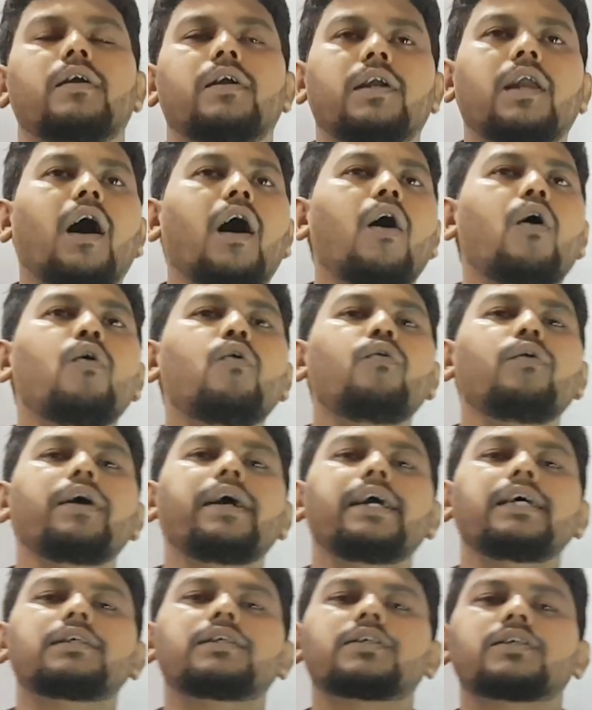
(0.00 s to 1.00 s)
Now
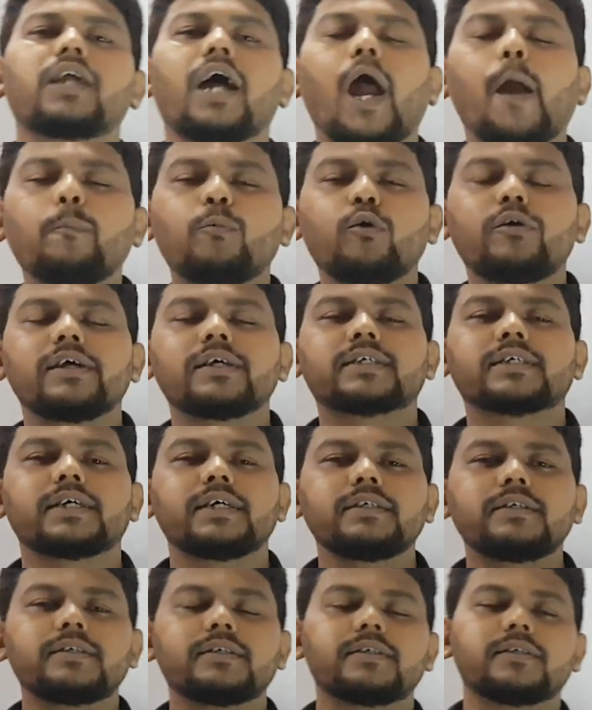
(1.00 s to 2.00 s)
it's time to
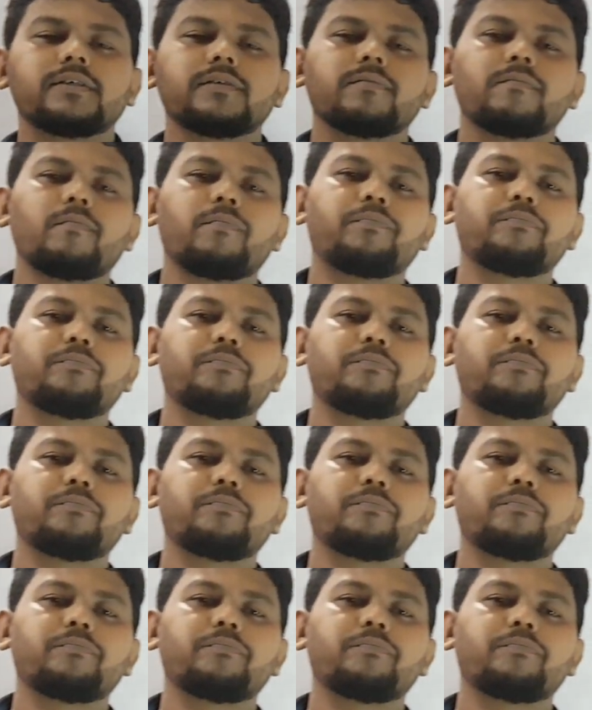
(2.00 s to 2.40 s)
discuss